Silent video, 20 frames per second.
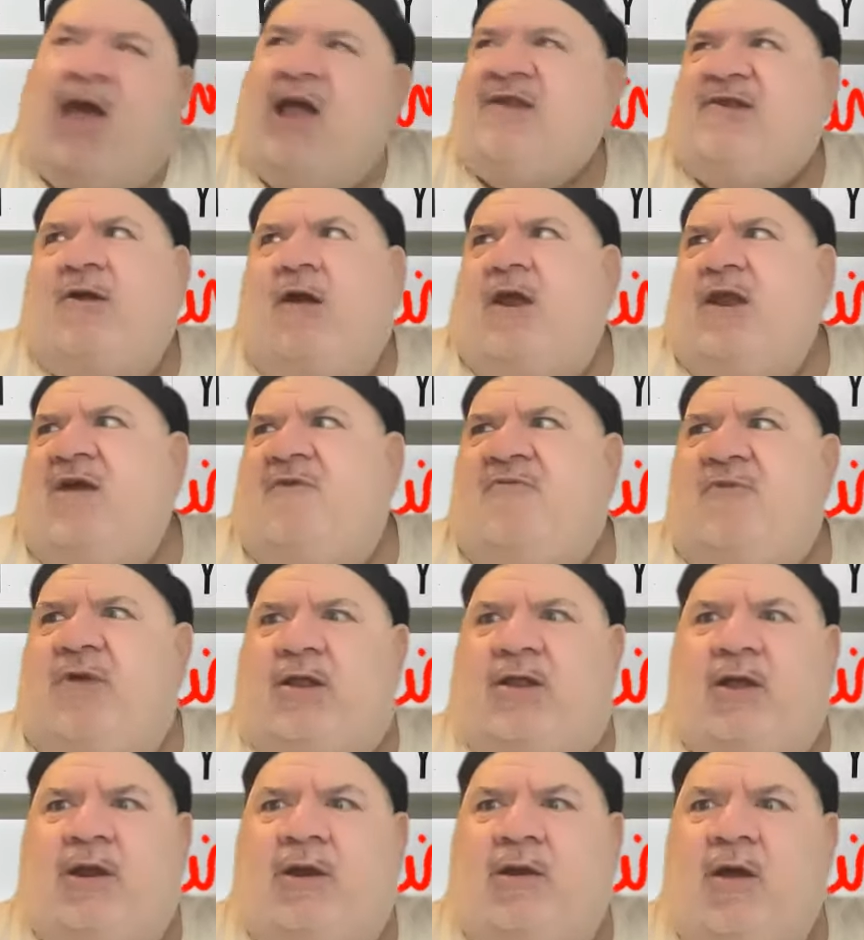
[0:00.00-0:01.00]
Pat's on
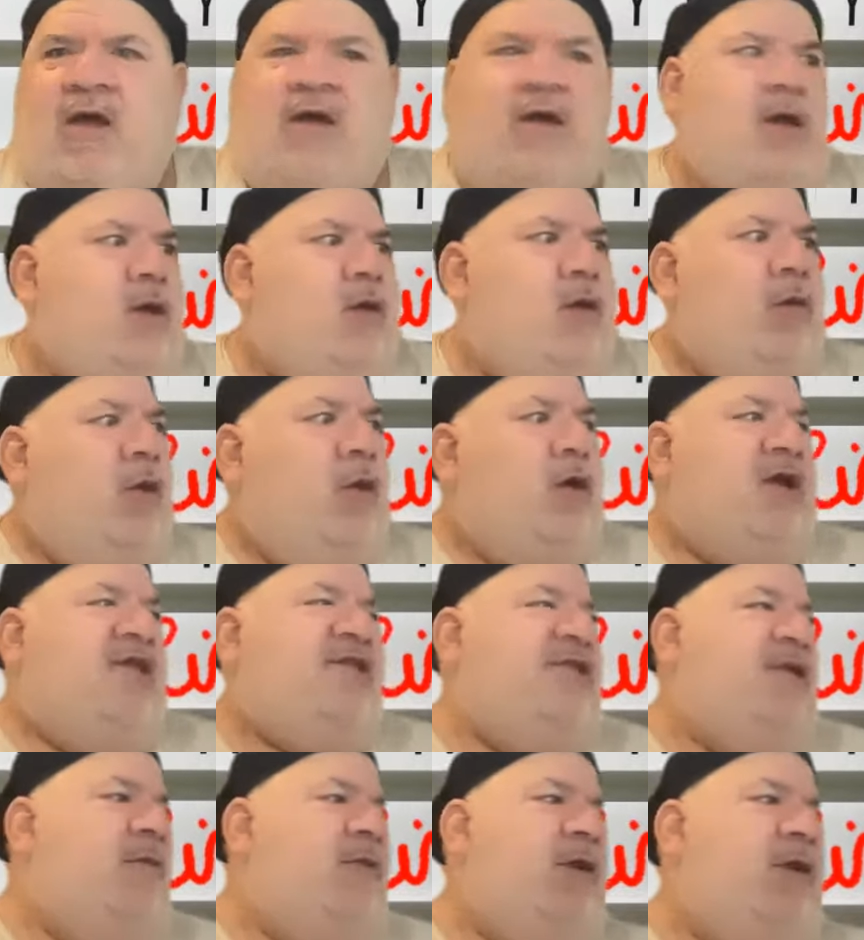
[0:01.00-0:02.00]
everything. Now you look at
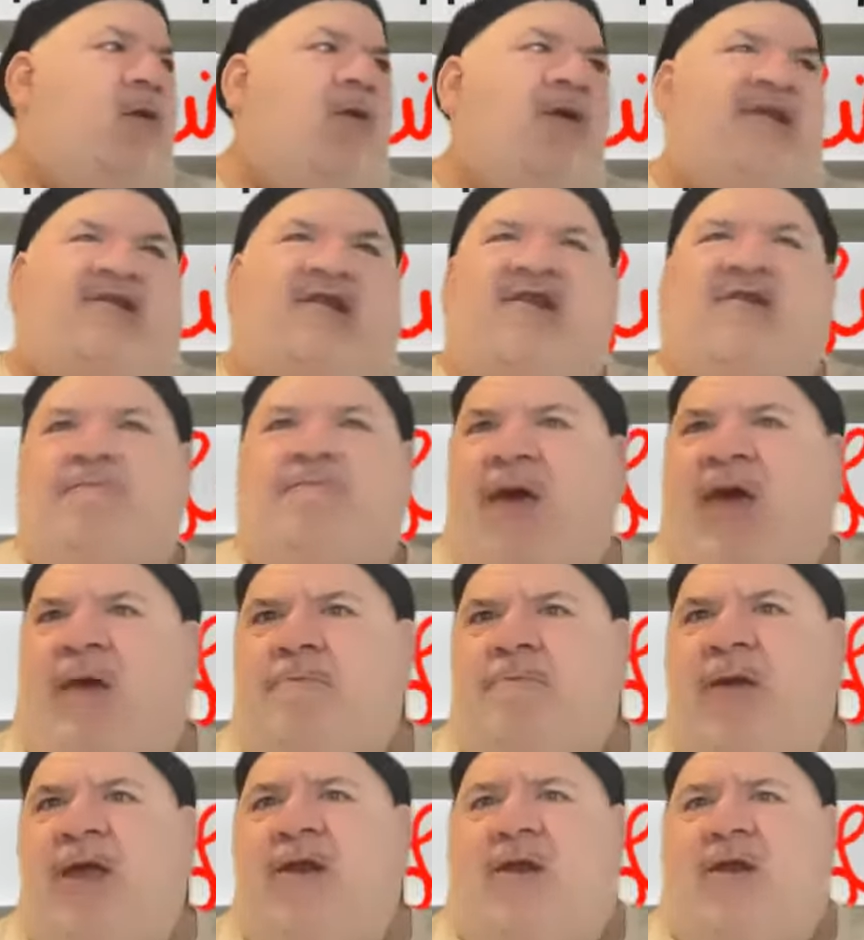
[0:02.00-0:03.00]
something, it always says
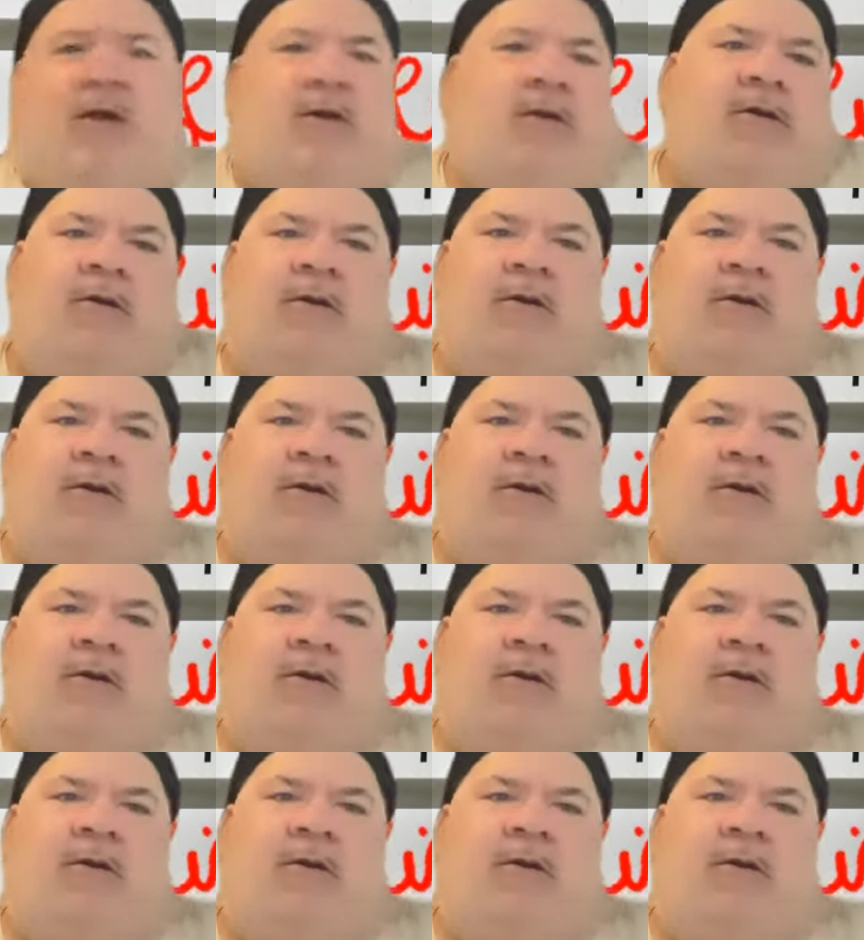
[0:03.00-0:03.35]
Pat Pending.